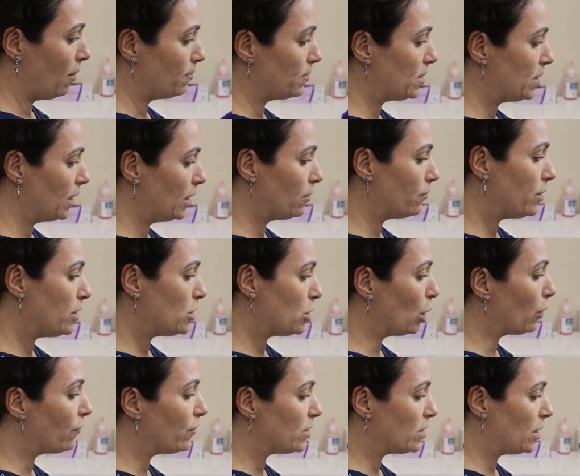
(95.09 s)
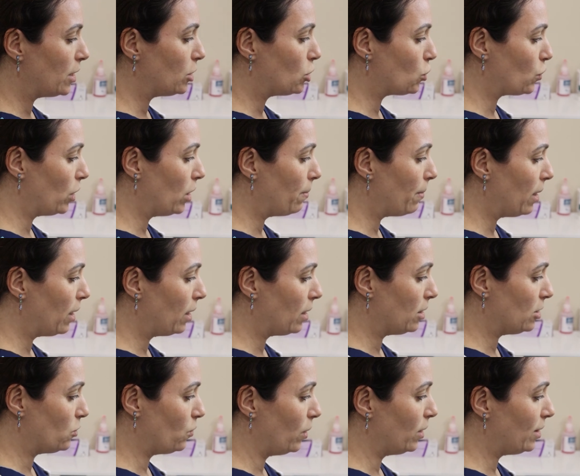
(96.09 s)
skin resurfacing treatment,
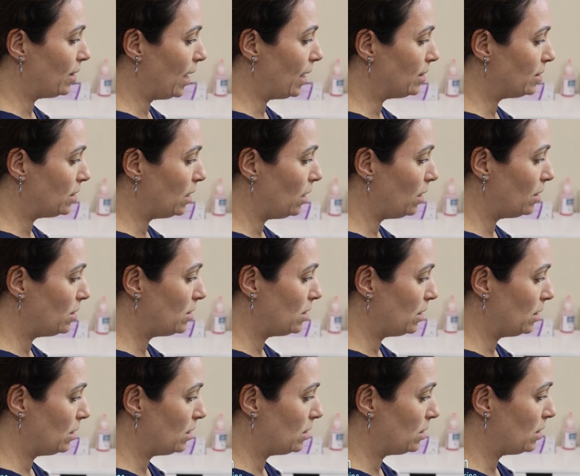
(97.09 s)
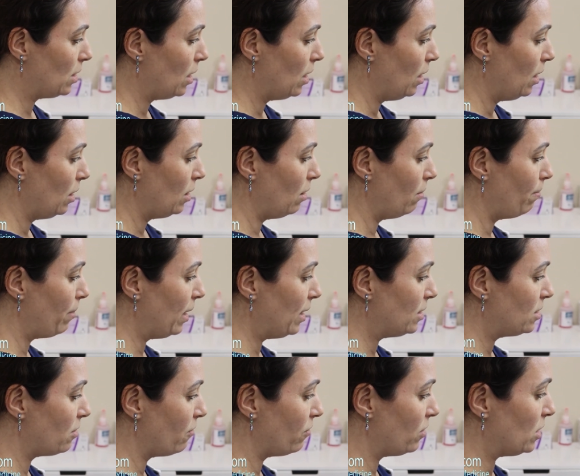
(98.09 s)
because what that does is the
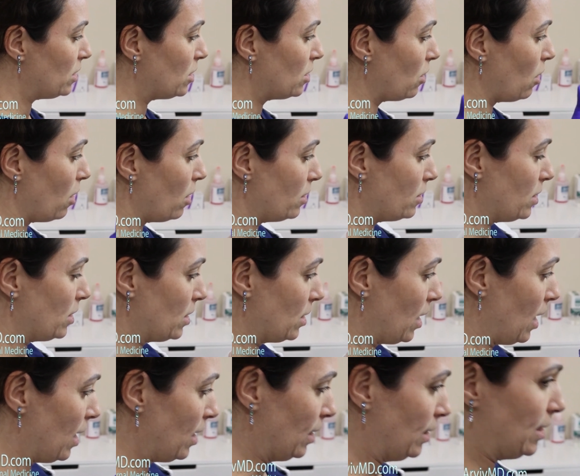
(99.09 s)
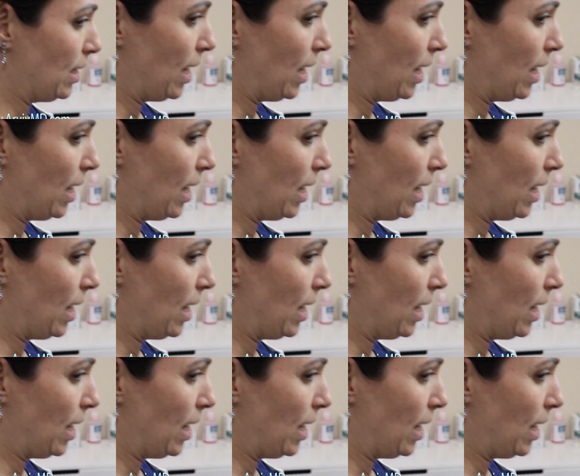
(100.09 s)
base of these scars is kind of